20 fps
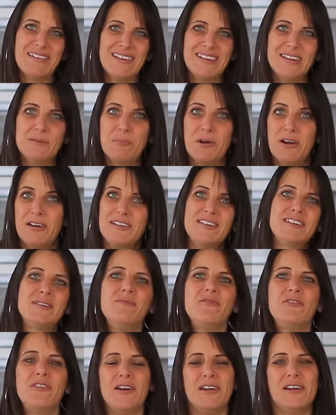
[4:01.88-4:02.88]
this, post
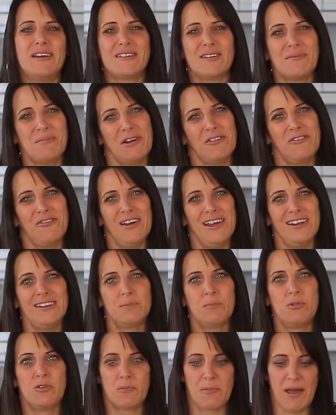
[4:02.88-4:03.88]
some photos on my
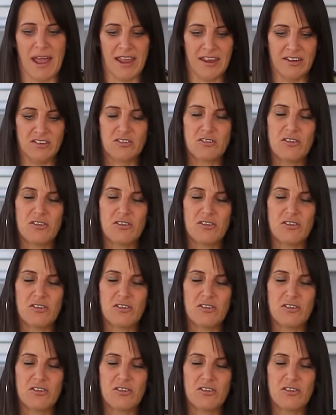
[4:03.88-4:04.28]
Facebook page